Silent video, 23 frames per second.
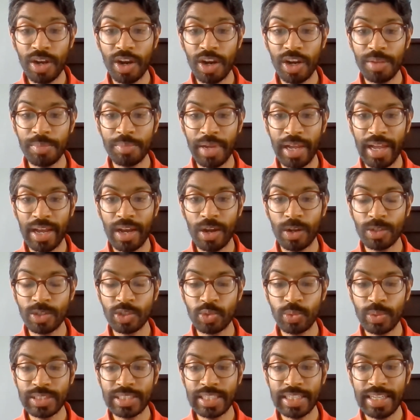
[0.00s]
I'm on
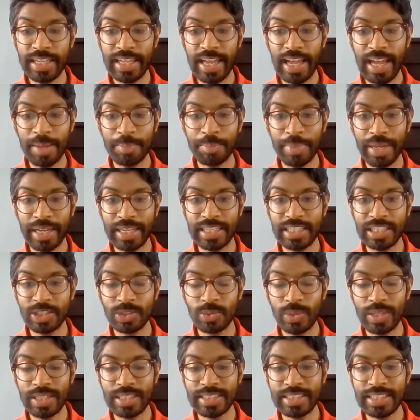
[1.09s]
Twitter at
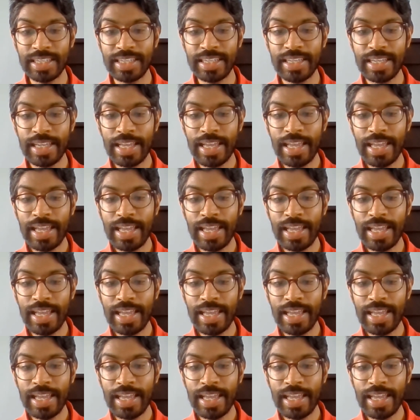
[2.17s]
Baggies20,